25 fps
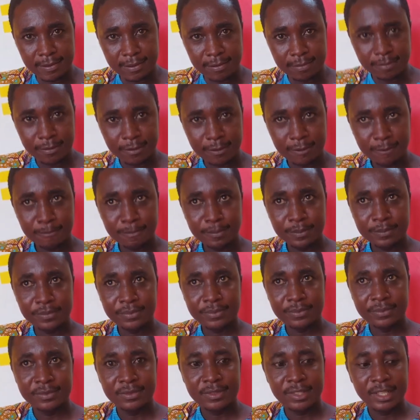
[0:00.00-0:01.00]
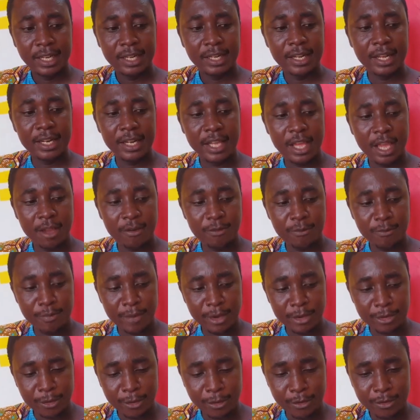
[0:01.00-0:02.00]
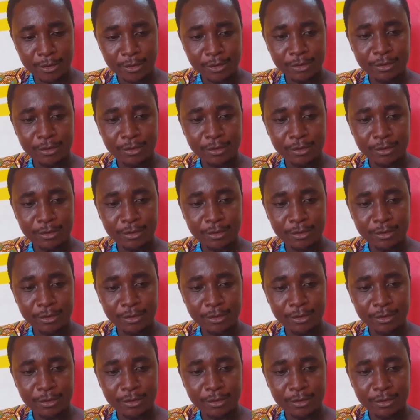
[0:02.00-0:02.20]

and then F major.